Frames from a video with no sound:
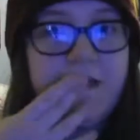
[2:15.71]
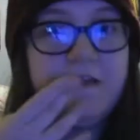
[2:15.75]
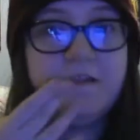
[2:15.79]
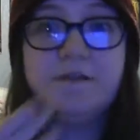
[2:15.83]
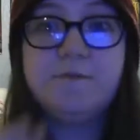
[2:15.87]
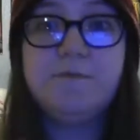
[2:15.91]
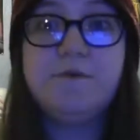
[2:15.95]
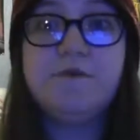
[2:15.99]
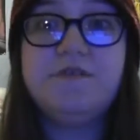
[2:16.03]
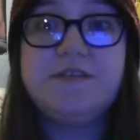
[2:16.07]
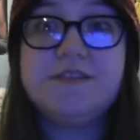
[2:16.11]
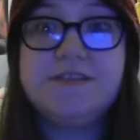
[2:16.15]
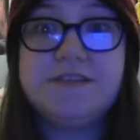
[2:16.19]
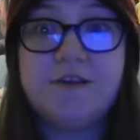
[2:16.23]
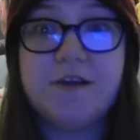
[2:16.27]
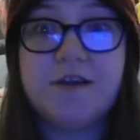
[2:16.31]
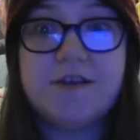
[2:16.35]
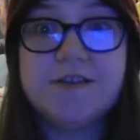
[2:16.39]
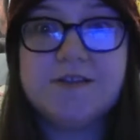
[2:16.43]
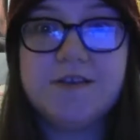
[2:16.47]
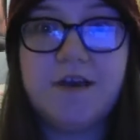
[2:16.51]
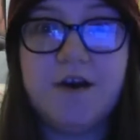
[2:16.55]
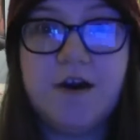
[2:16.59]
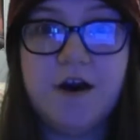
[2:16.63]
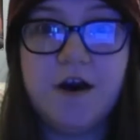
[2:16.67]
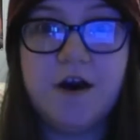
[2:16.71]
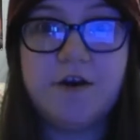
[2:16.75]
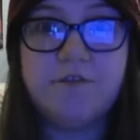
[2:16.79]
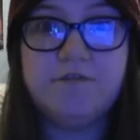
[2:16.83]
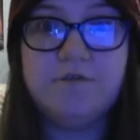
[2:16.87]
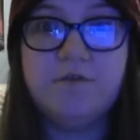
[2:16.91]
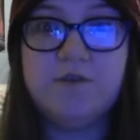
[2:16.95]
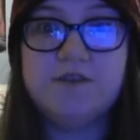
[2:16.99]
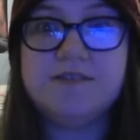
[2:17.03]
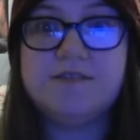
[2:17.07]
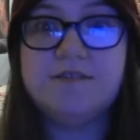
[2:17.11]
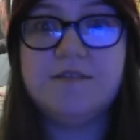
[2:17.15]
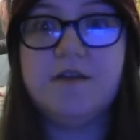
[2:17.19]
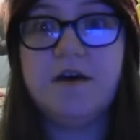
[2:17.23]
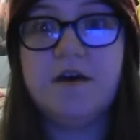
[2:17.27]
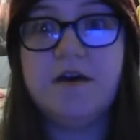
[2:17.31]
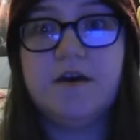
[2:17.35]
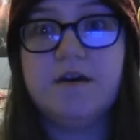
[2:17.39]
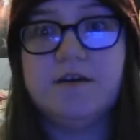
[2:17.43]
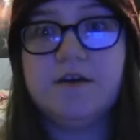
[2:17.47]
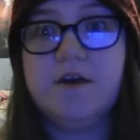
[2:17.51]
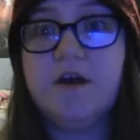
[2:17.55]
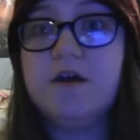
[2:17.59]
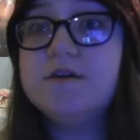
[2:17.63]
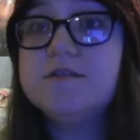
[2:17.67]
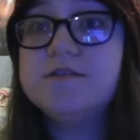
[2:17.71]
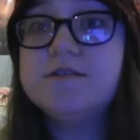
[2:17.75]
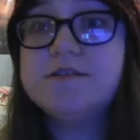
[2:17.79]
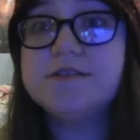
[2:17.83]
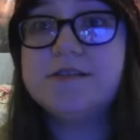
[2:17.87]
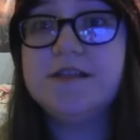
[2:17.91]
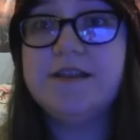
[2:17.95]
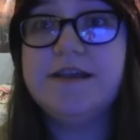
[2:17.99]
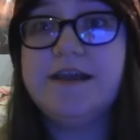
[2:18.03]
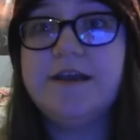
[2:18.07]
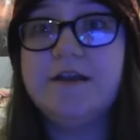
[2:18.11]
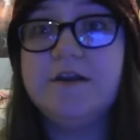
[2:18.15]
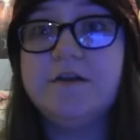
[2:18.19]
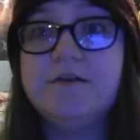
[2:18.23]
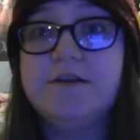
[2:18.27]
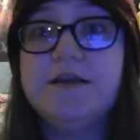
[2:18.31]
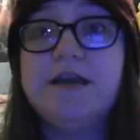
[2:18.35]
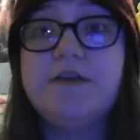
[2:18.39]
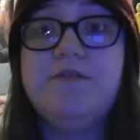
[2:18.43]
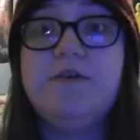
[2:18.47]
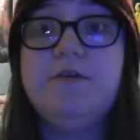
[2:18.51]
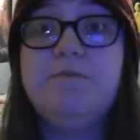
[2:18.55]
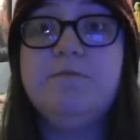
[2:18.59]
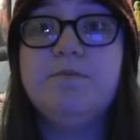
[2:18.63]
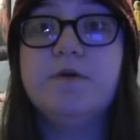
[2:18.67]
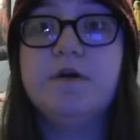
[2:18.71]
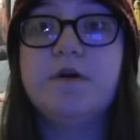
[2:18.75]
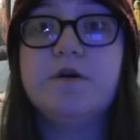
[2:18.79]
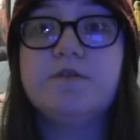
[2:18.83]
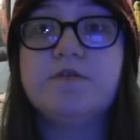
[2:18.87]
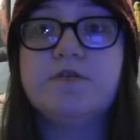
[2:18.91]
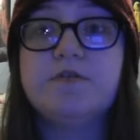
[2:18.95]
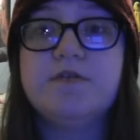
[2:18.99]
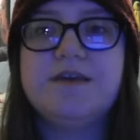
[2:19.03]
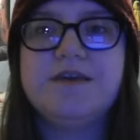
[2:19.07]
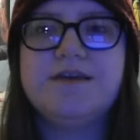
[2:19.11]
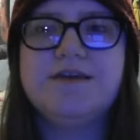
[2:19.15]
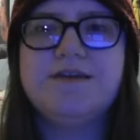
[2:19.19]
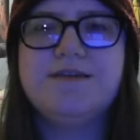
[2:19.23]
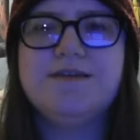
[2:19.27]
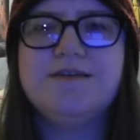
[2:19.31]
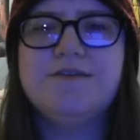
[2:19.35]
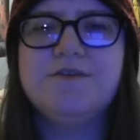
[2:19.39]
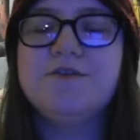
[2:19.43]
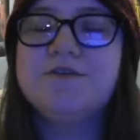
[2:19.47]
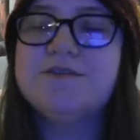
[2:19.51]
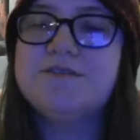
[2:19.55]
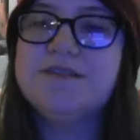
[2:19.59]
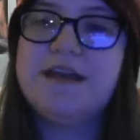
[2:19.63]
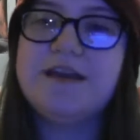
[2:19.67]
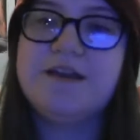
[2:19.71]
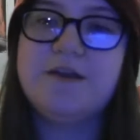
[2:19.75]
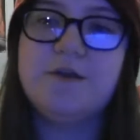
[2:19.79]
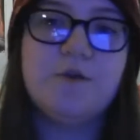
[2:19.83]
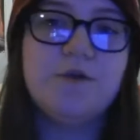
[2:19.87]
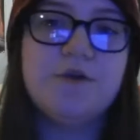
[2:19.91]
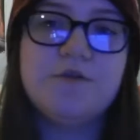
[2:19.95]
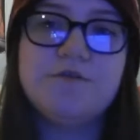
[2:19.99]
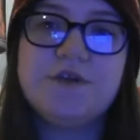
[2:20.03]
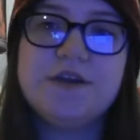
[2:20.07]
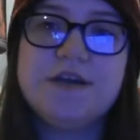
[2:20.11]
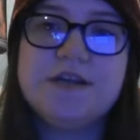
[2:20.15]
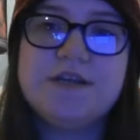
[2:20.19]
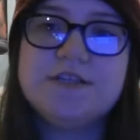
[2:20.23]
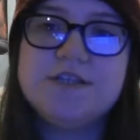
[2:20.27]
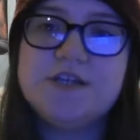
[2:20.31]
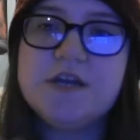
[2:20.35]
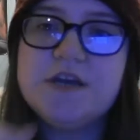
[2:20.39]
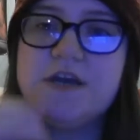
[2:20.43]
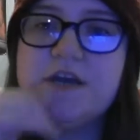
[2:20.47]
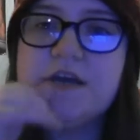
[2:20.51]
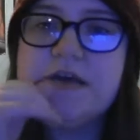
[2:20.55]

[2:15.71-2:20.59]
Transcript: The movie starts off with a young Slater giving birth in looked like an orphanage.